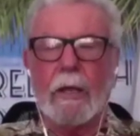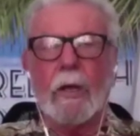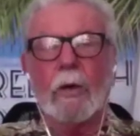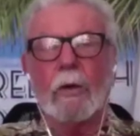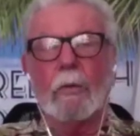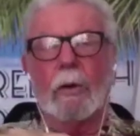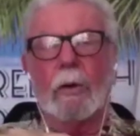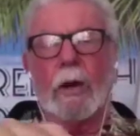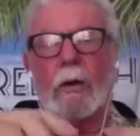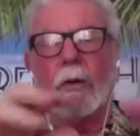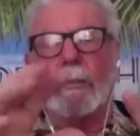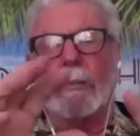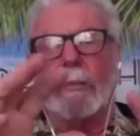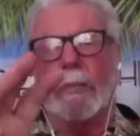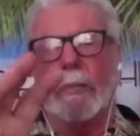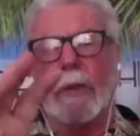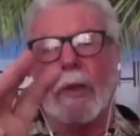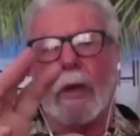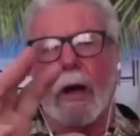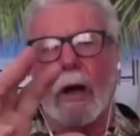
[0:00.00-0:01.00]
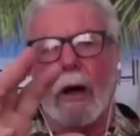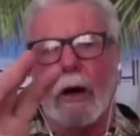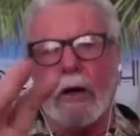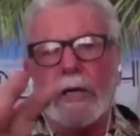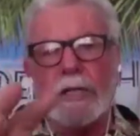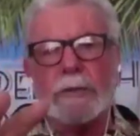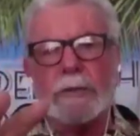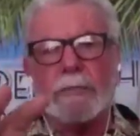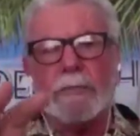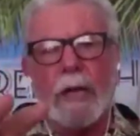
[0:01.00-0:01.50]
Well, I
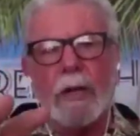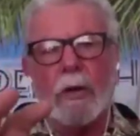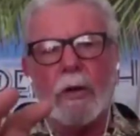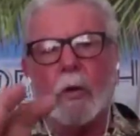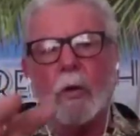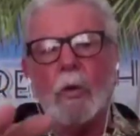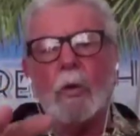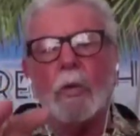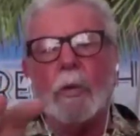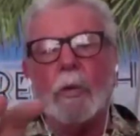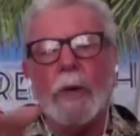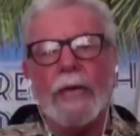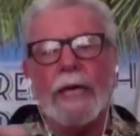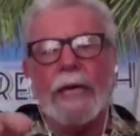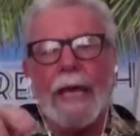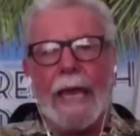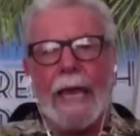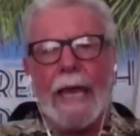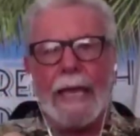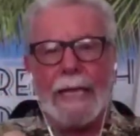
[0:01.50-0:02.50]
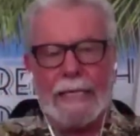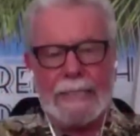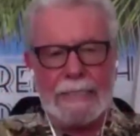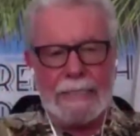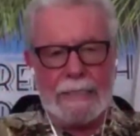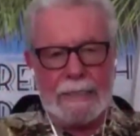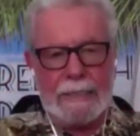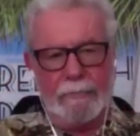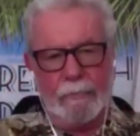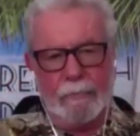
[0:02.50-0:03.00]
spent all weekend
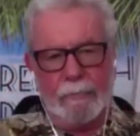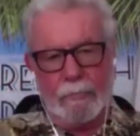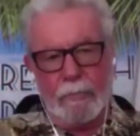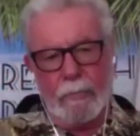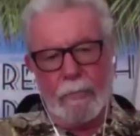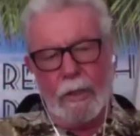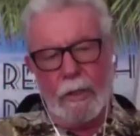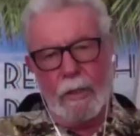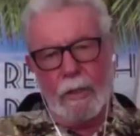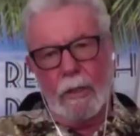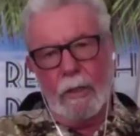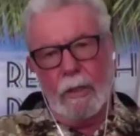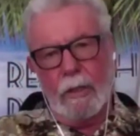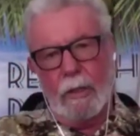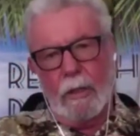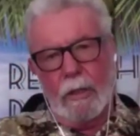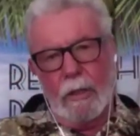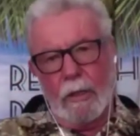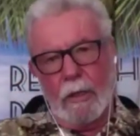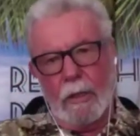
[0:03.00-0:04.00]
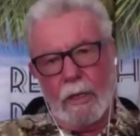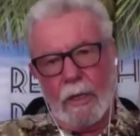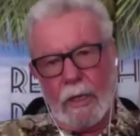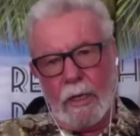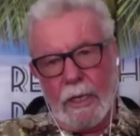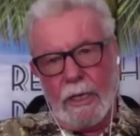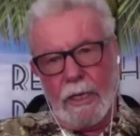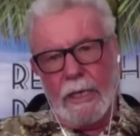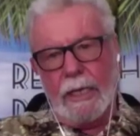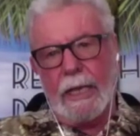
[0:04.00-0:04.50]

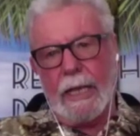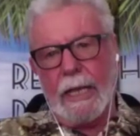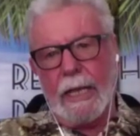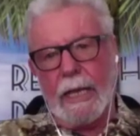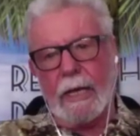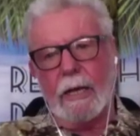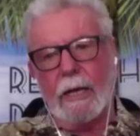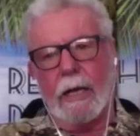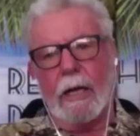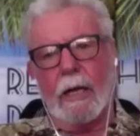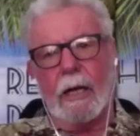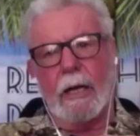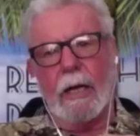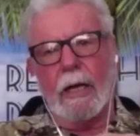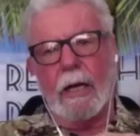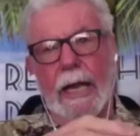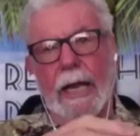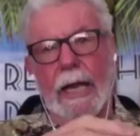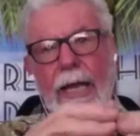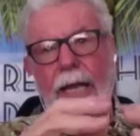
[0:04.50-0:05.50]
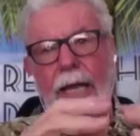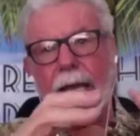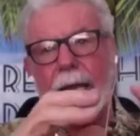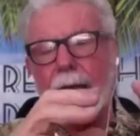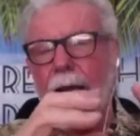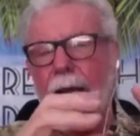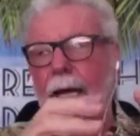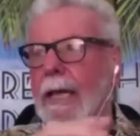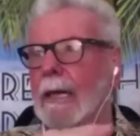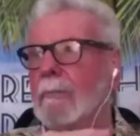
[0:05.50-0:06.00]
cleaning that car, and it
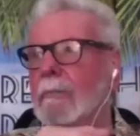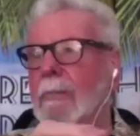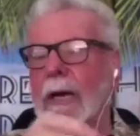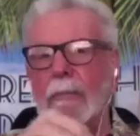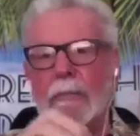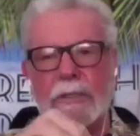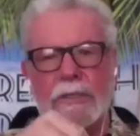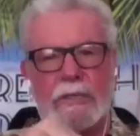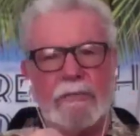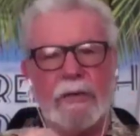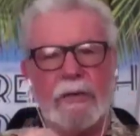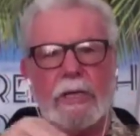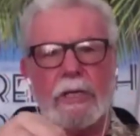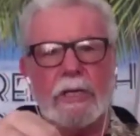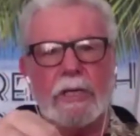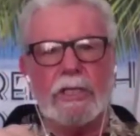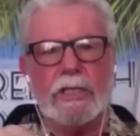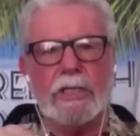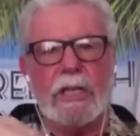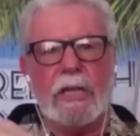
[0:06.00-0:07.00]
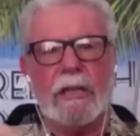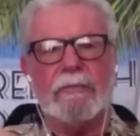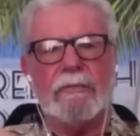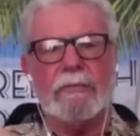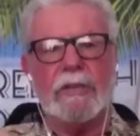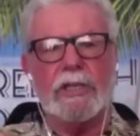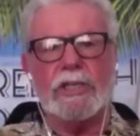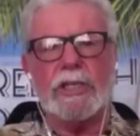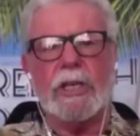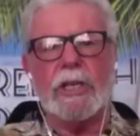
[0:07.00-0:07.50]
came up as if it had just left
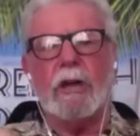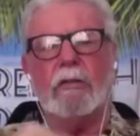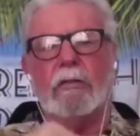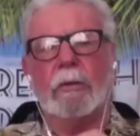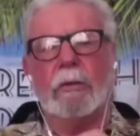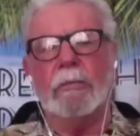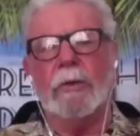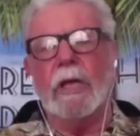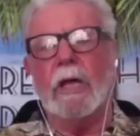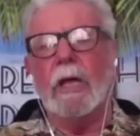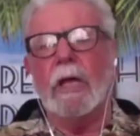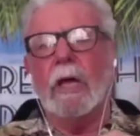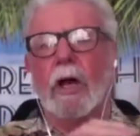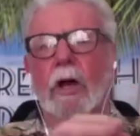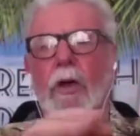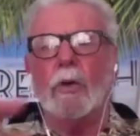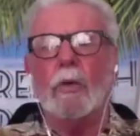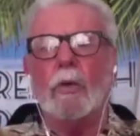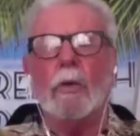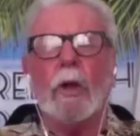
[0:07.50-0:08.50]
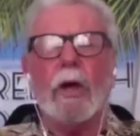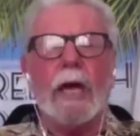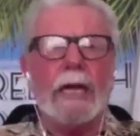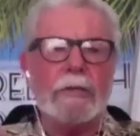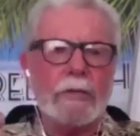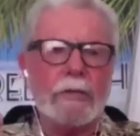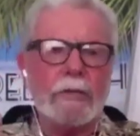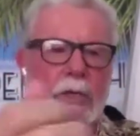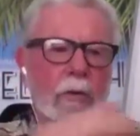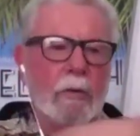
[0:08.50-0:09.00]
the showroom. And all I
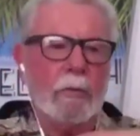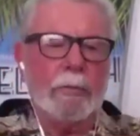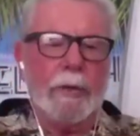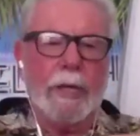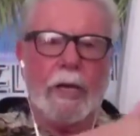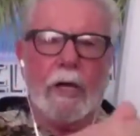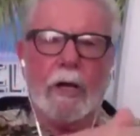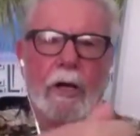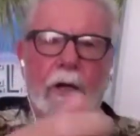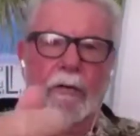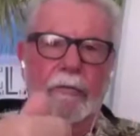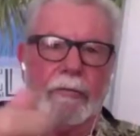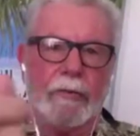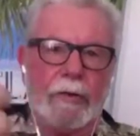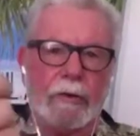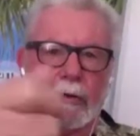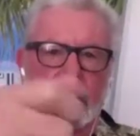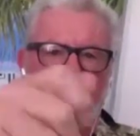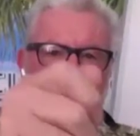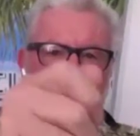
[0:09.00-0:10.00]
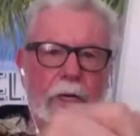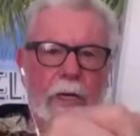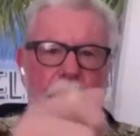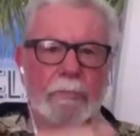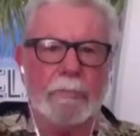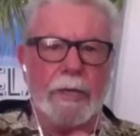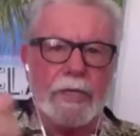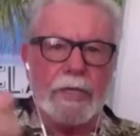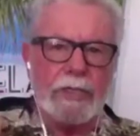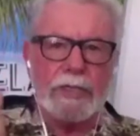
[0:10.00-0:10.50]
had was an old bit of cloth and,
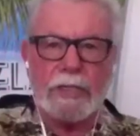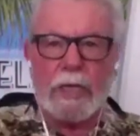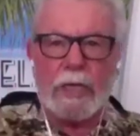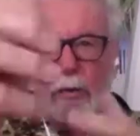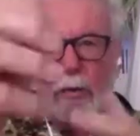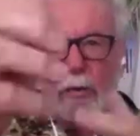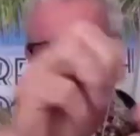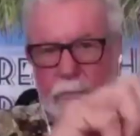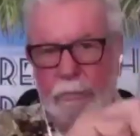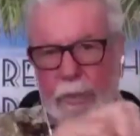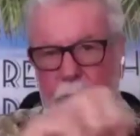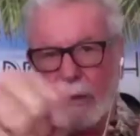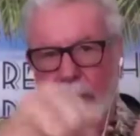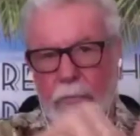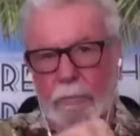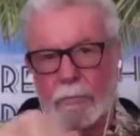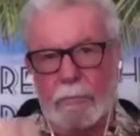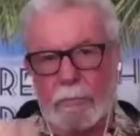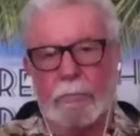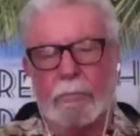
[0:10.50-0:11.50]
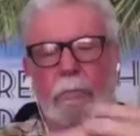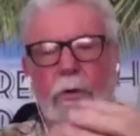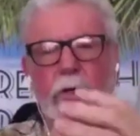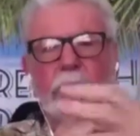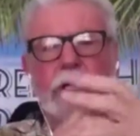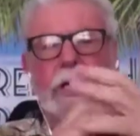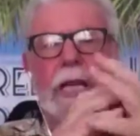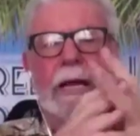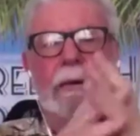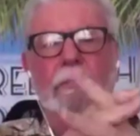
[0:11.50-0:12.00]
bit of soap,
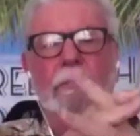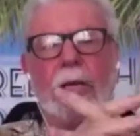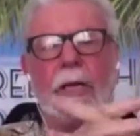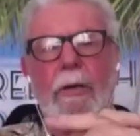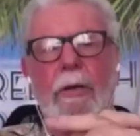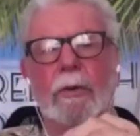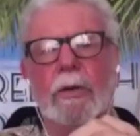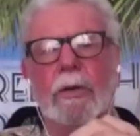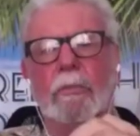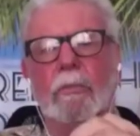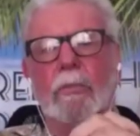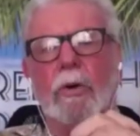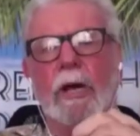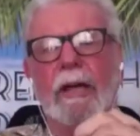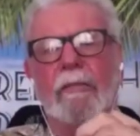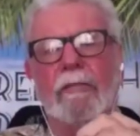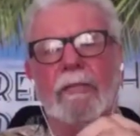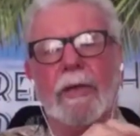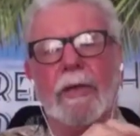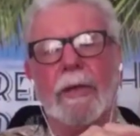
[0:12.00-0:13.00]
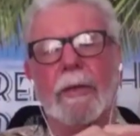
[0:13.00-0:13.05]
washing up liquid and what have you.